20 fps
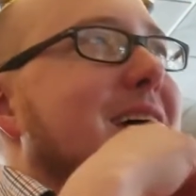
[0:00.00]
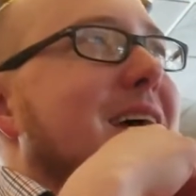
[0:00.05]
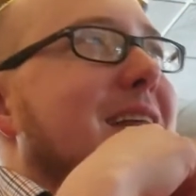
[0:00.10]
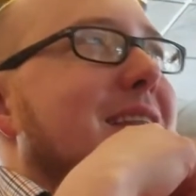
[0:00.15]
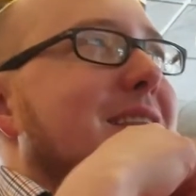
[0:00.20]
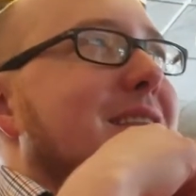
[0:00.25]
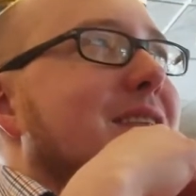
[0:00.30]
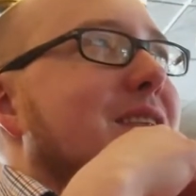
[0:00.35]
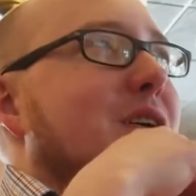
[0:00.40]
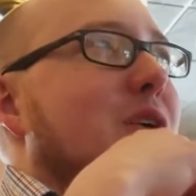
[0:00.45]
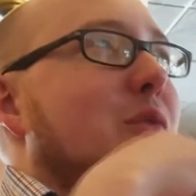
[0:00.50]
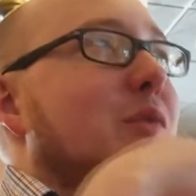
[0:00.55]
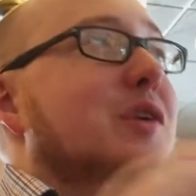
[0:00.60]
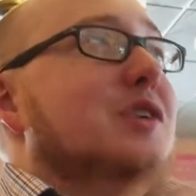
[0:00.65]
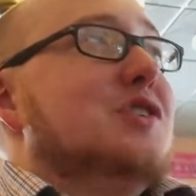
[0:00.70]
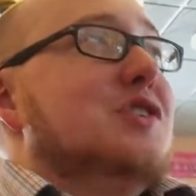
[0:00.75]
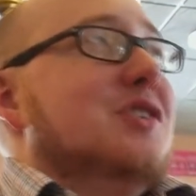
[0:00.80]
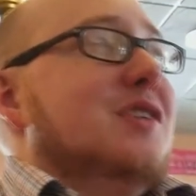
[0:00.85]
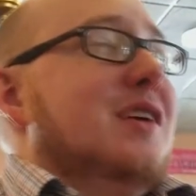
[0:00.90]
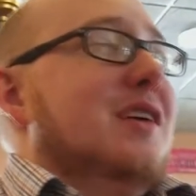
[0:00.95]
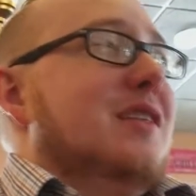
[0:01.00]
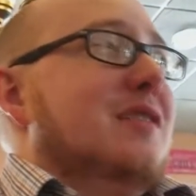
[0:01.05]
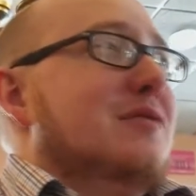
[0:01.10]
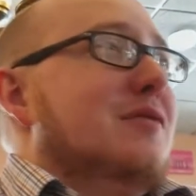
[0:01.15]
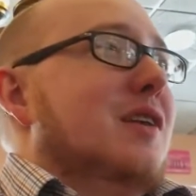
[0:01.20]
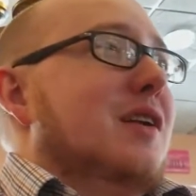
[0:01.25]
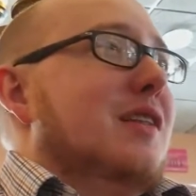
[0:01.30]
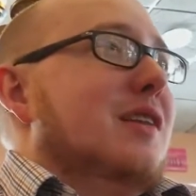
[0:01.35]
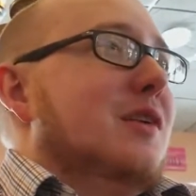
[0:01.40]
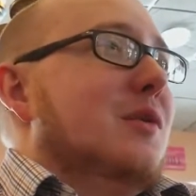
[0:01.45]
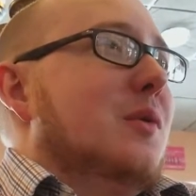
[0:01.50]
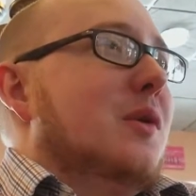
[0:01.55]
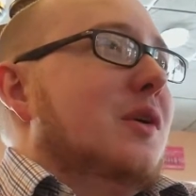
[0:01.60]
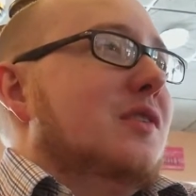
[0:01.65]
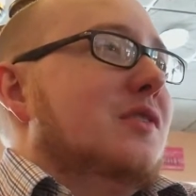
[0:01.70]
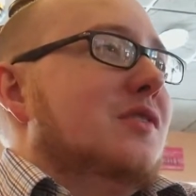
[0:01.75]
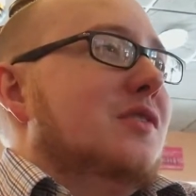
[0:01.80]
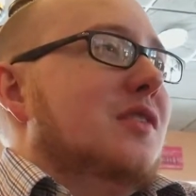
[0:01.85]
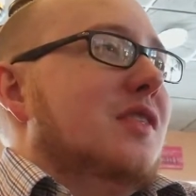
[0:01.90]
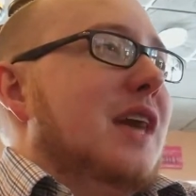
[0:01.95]
And originally, the funny thing
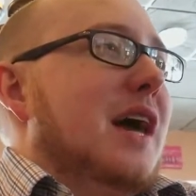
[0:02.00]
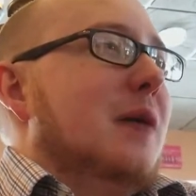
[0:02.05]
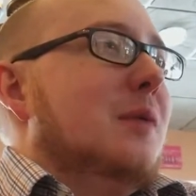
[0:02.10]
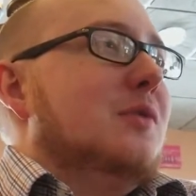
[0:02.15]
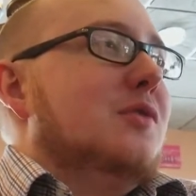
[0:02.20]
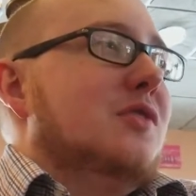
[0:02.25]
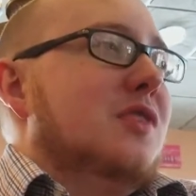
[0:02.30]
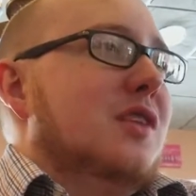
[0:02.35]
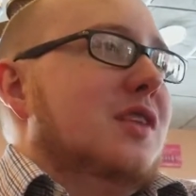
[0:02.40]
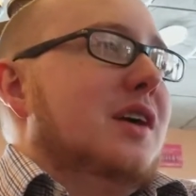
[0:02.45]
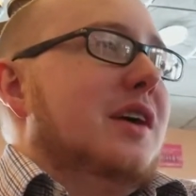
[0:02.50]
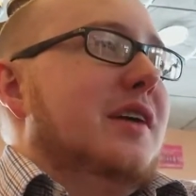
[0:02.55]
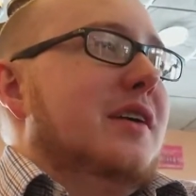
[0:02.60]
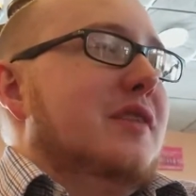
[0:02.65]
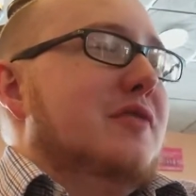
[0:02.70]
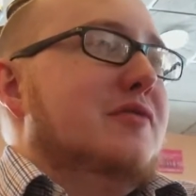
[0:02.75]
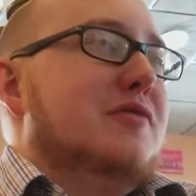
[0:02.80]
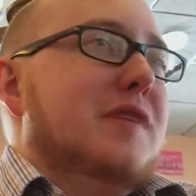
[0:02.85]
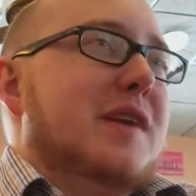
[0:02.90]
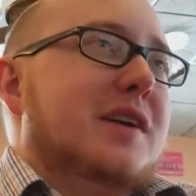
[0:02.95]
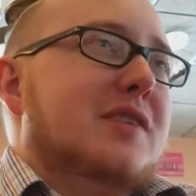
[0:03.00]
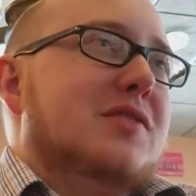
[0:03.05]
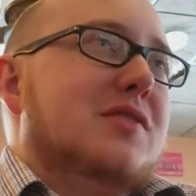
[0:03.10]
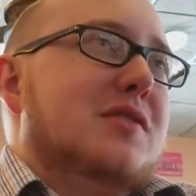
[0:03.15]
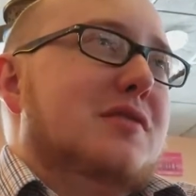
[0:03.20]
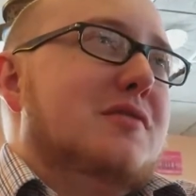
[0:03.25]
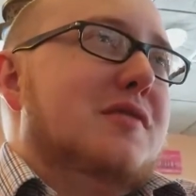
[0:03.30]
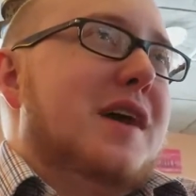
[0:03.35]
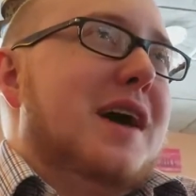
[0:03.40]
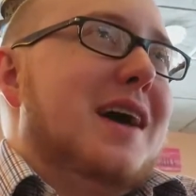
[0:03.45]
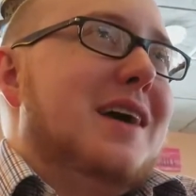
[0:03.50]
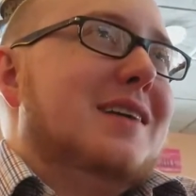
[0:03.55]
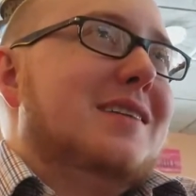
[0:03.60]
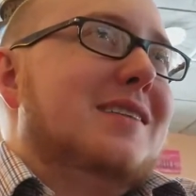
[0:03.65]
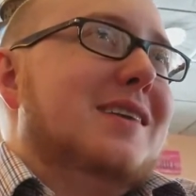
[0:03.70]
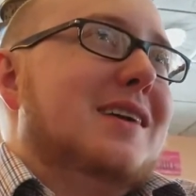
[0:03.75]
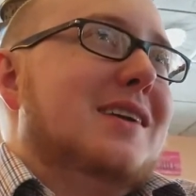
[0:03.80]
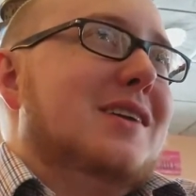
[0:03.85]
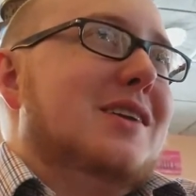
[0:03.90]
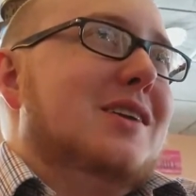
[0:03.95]
was that was in there to fix the
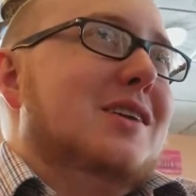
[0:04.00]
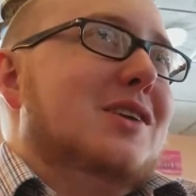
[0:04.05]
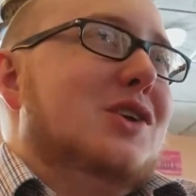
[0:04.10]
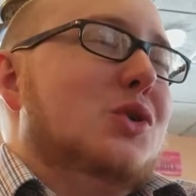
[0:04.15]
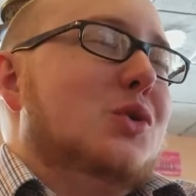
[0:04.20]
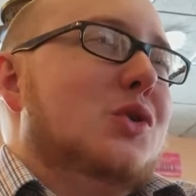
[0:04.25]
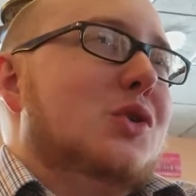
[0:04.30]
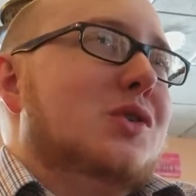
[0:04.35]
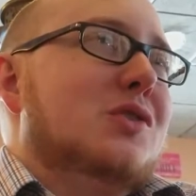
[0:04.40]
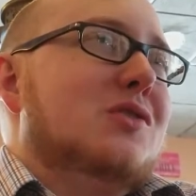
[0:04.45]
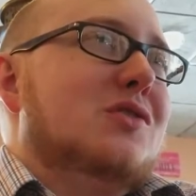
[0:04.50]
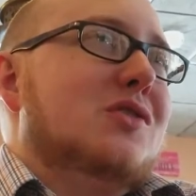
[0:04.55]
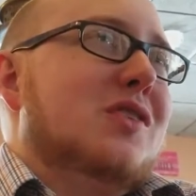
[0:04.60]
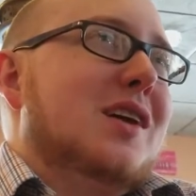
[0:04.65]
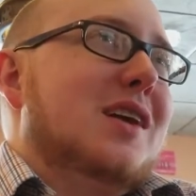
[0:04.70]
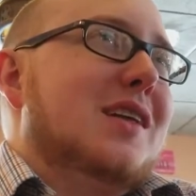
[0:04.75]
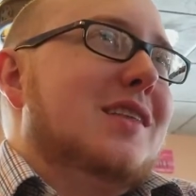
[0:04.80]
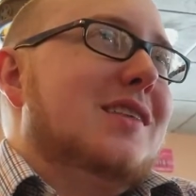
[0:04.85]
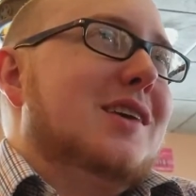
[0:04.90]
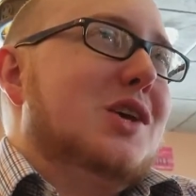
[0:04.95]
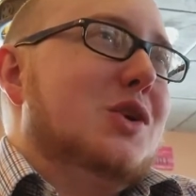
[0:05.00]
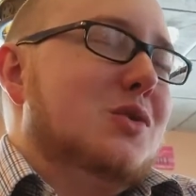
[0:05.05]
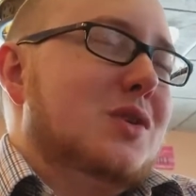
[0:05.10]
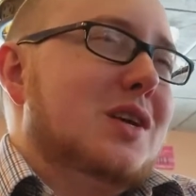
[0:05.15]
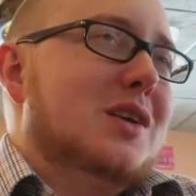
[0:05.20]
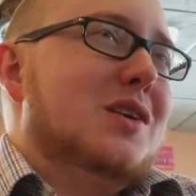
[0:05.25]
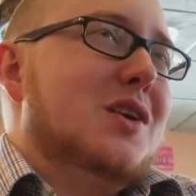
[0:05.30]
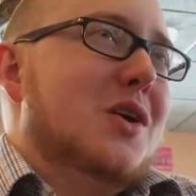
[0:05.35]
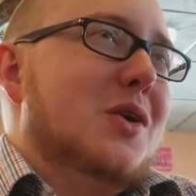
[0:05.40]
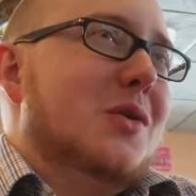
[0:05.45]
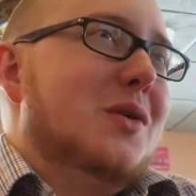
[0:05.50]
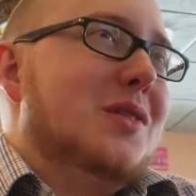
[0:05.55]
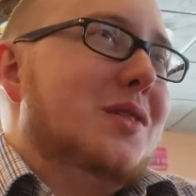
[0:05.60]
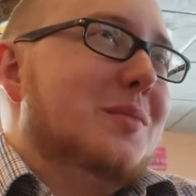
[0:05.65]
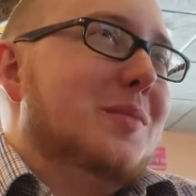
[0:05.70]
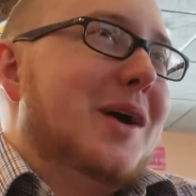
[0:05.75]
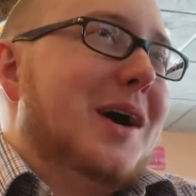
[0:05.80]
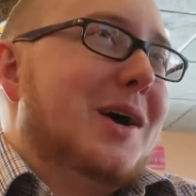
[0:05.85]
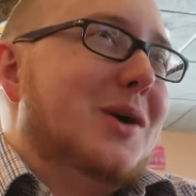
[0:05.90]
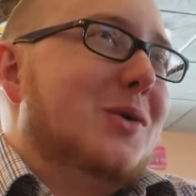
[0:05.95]
fact that you couldn't see anything you didn't own in
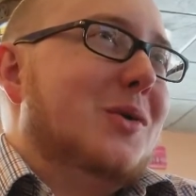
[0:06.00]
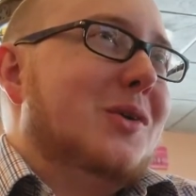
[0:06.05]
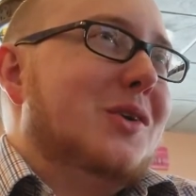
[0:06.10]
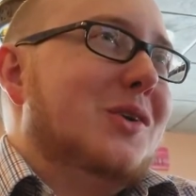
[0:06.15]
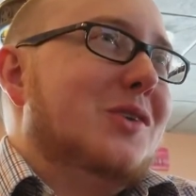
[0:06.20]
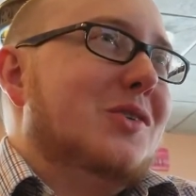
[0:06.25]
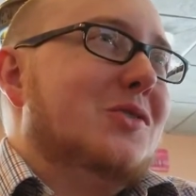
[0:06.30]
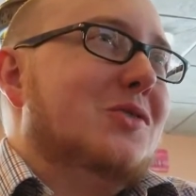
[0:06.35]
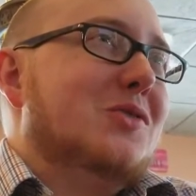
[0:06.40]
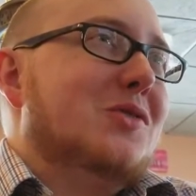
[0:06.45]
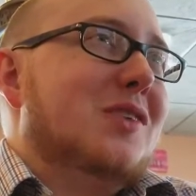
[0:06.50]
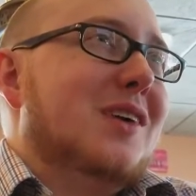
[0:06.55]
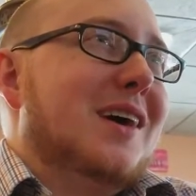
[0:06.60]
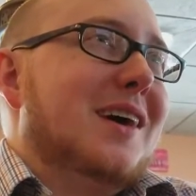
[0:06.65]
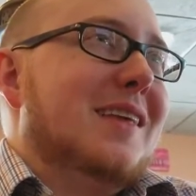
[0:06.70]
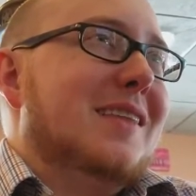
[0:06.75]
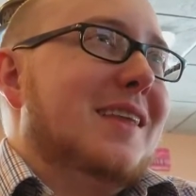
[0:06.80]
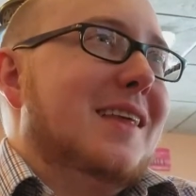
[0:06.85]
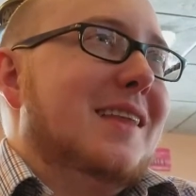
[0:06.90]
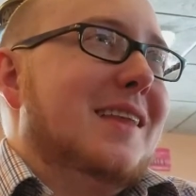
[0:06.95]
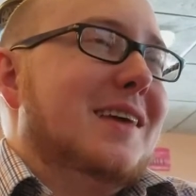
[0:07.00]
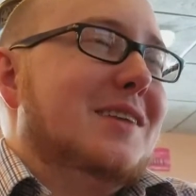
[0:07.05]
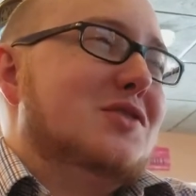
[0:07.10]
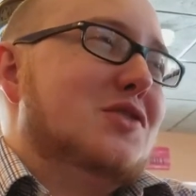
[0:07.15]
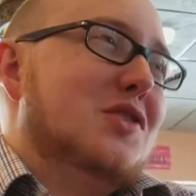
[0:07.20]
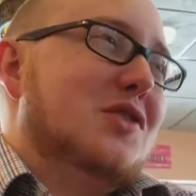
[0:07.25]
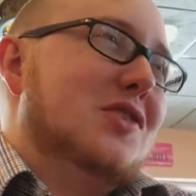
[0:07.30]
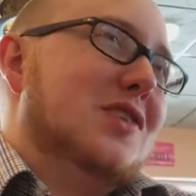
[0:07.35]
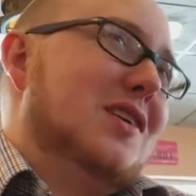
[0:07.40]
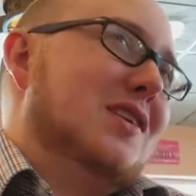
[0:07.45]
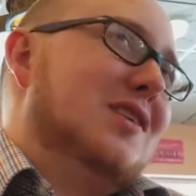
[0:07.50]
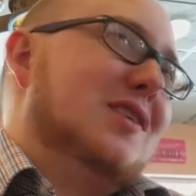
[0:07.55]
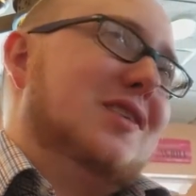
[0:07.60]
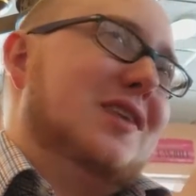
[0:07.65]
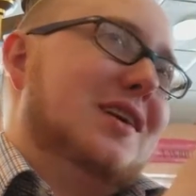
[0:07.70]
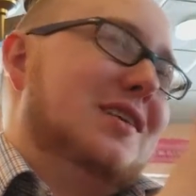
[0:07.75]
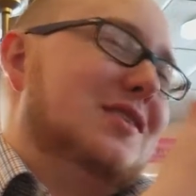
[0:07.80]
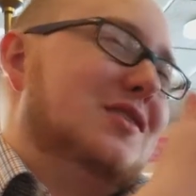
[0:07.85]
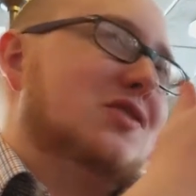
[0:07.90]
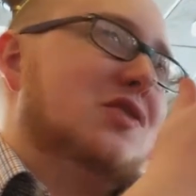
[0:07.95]
the buy orders, and then that turned into
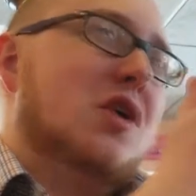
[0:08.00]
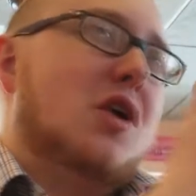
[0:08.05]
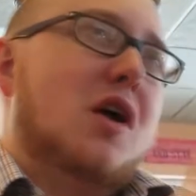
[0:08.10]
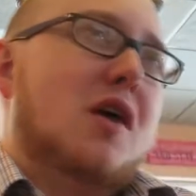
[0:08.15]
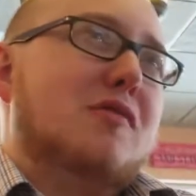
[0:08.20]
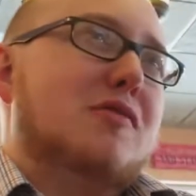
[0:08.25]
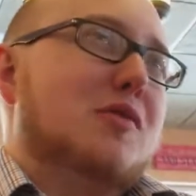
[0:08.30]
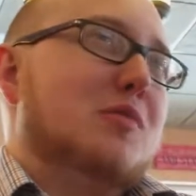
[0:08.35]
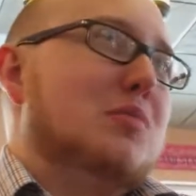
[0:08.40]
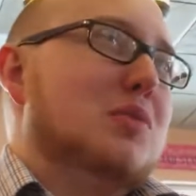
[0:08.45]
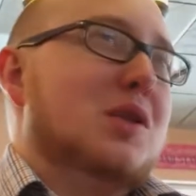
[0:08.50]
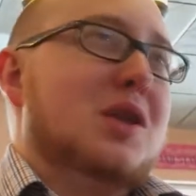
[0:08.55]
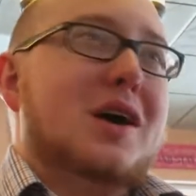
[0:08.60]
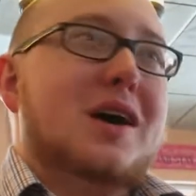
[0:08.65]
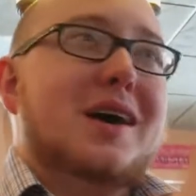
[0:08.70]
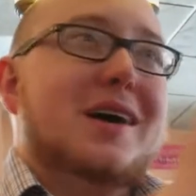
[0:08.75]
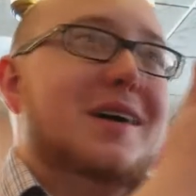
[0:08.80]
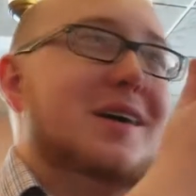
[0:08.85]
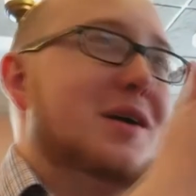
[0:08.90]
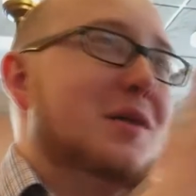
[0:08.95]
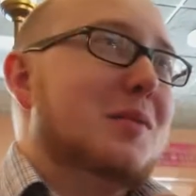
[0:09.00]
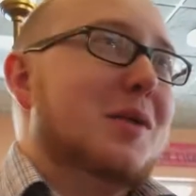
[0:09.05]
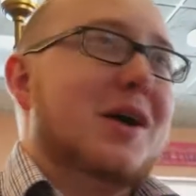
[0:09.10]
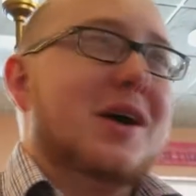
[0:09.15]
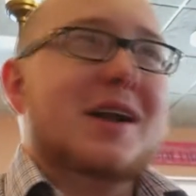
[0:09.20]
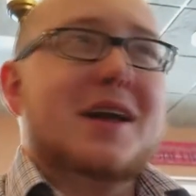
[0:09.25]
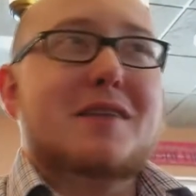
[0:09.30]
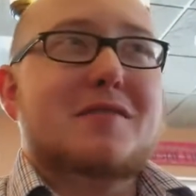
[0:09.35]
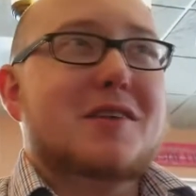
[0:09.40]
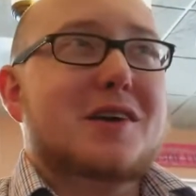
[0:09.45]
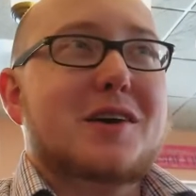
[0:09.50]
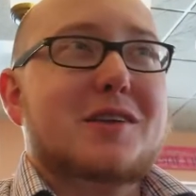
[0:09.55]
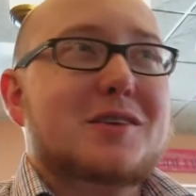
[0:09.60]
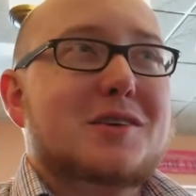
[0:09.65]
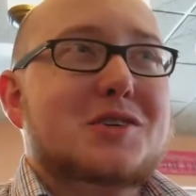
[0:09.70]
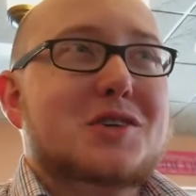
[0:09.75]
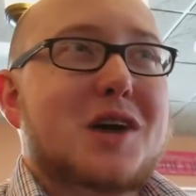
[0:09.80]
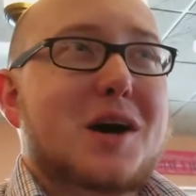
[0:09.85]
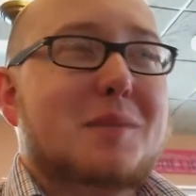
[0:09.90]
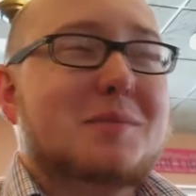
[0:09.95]
like this awful plague upon every
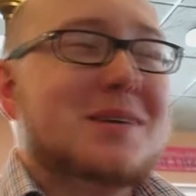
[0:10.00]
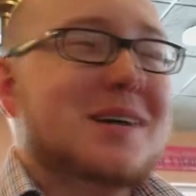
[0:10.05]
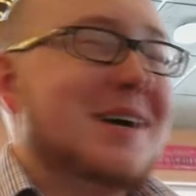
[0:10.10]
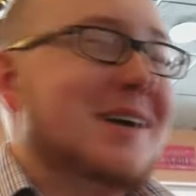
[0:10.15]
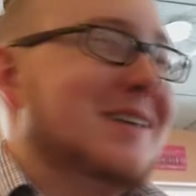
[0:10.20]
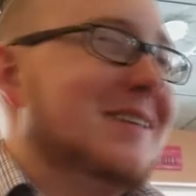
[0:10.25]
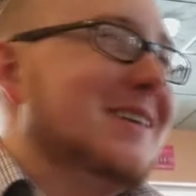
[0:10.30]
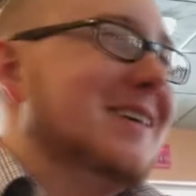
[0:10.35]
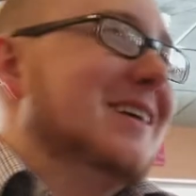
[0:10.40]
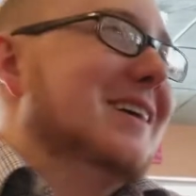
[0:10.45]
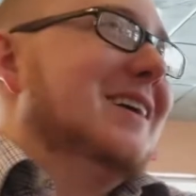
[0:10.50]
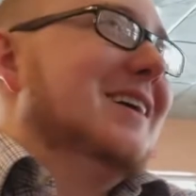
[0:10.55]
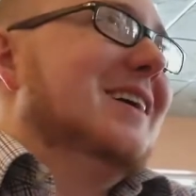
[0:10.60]
other drop-down.